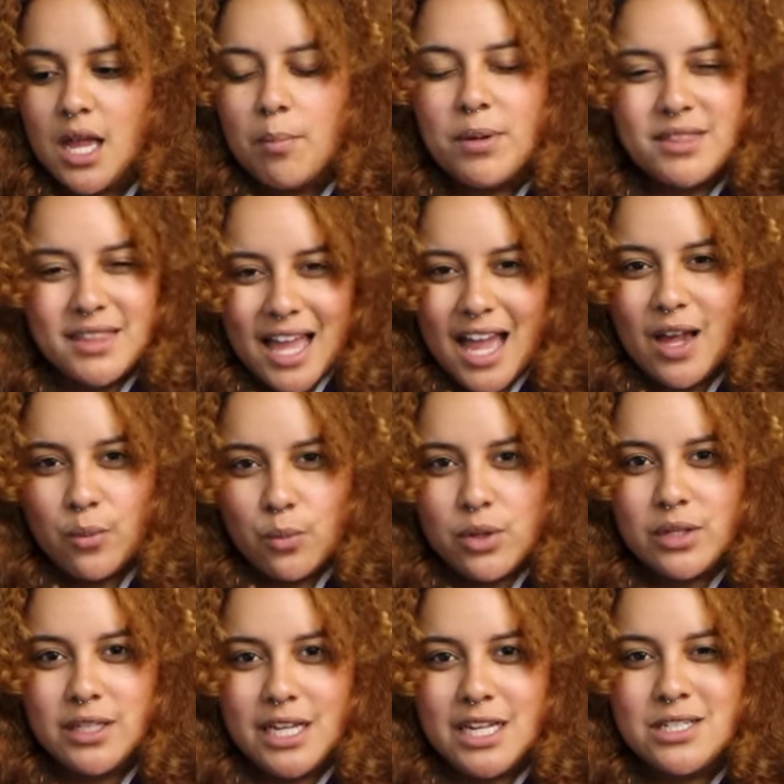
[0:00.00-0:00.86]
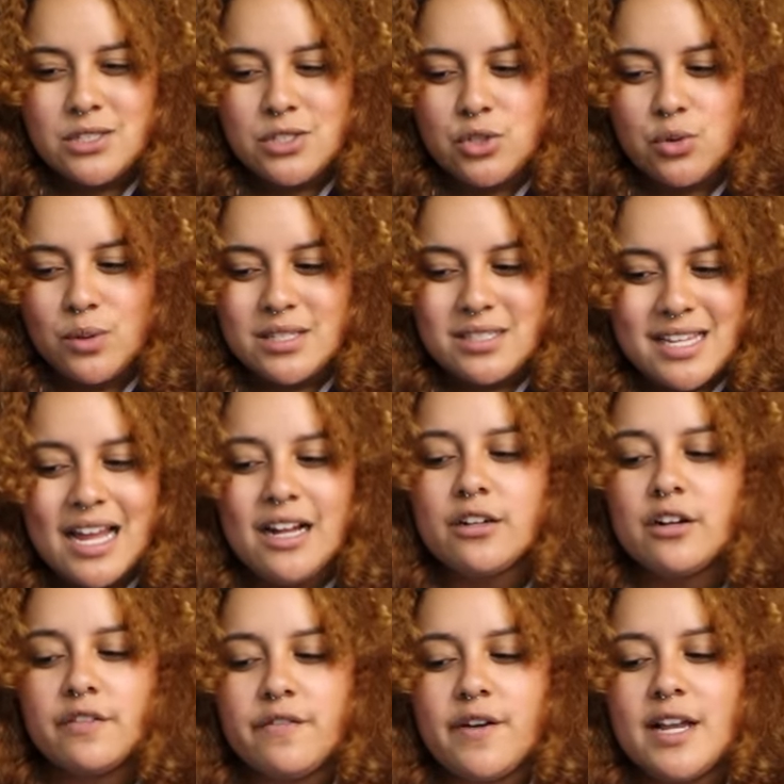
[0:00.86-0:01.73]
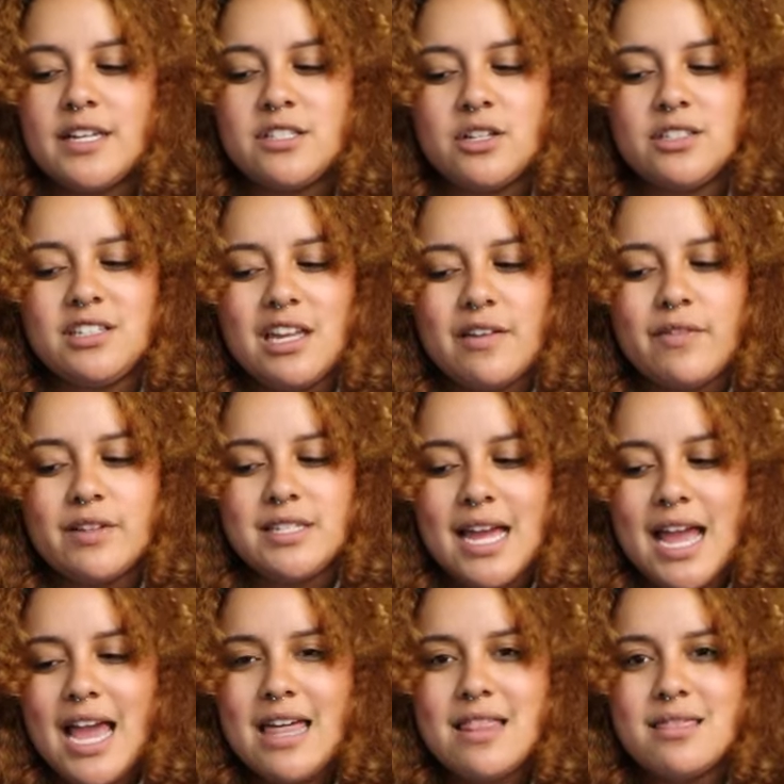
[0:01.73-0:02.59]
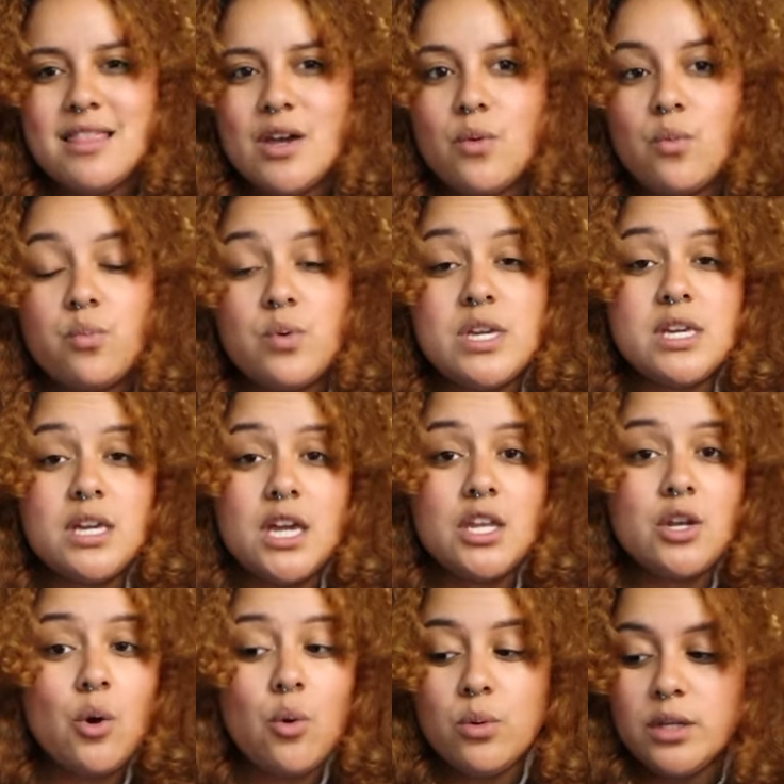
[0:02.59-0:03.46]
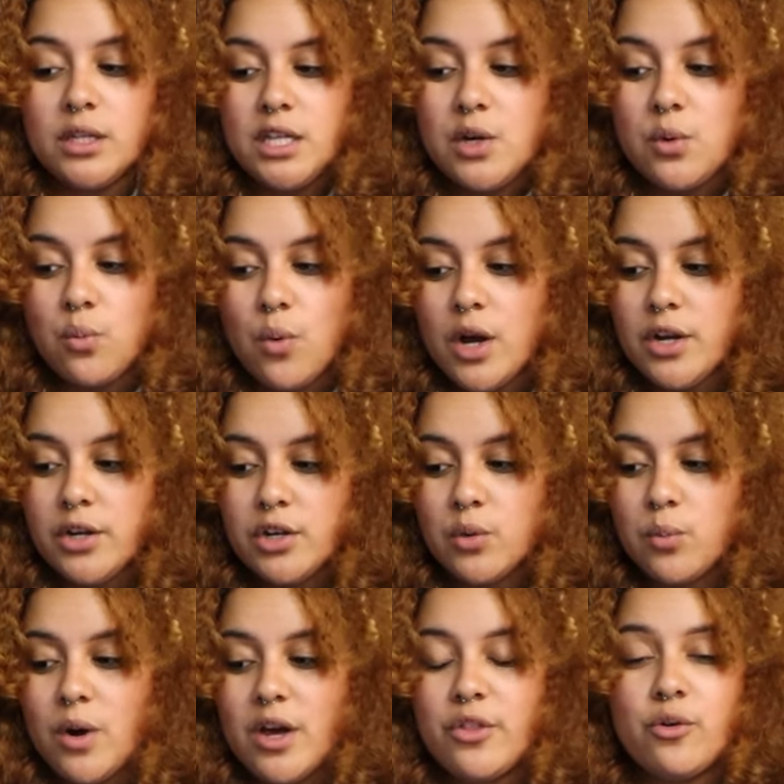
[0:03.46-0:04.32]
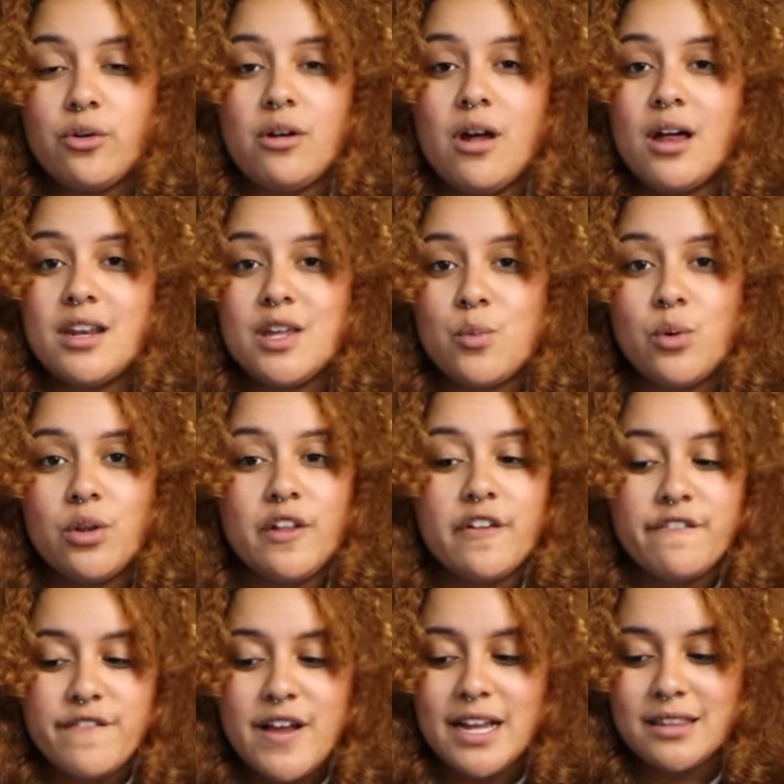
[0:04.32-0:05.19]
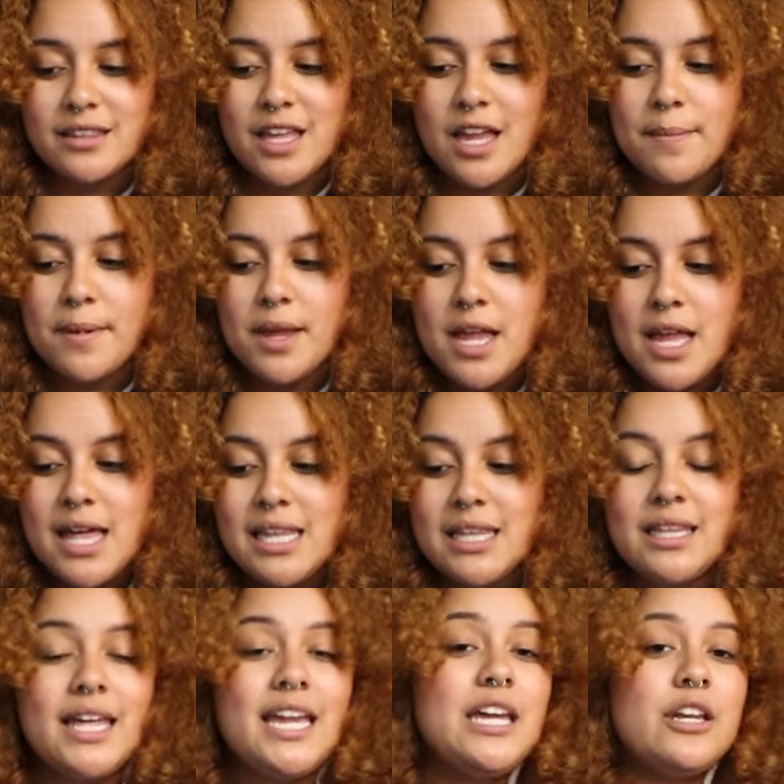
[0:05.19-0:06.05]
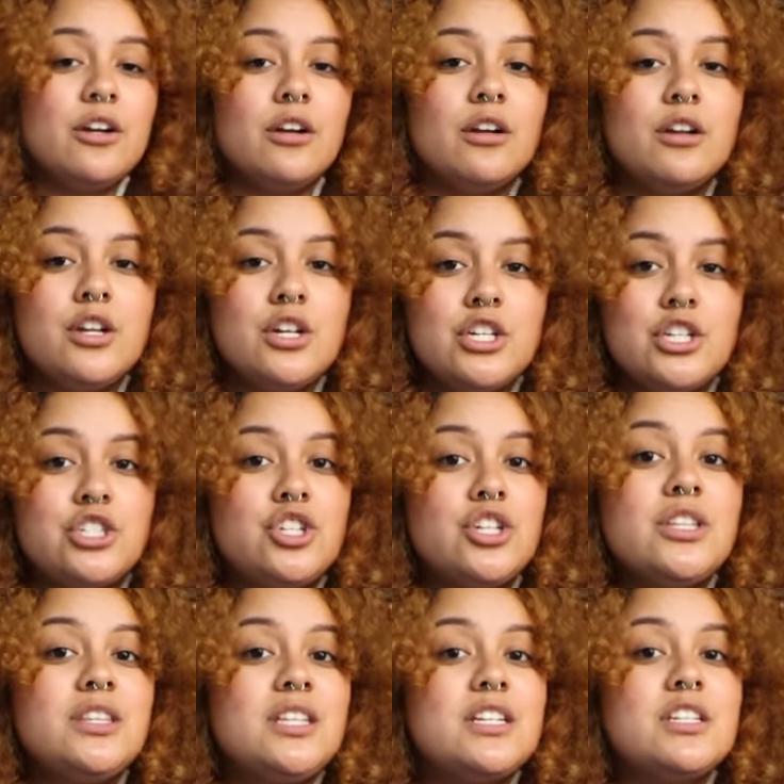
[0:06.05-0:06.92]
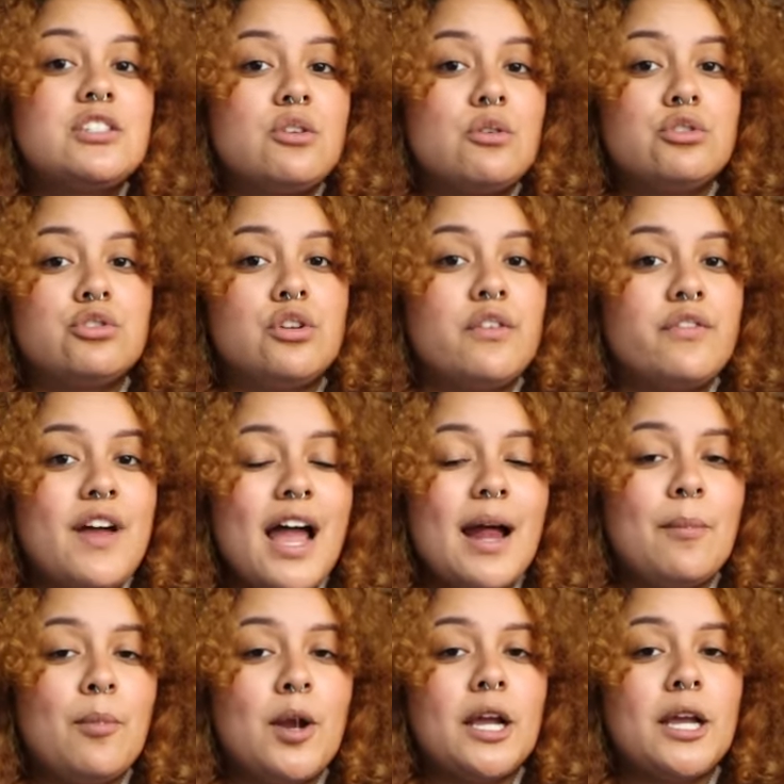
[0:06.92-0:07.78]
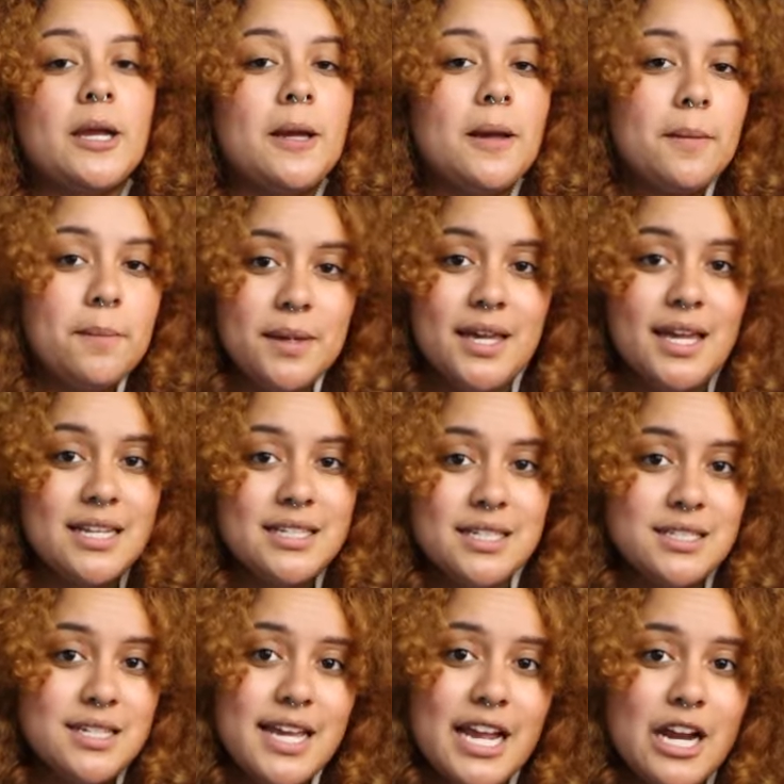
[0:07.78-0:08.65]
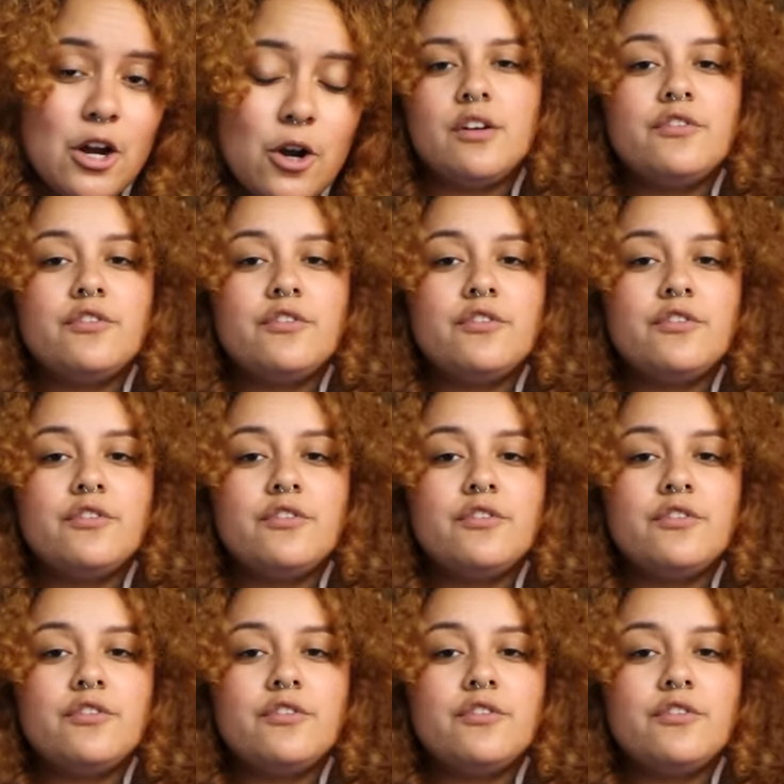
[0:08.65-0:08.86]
But that will lead to a sacrifice on David's end that we can only wonder whether or not it will affect them later, should this social fabric begin to tear.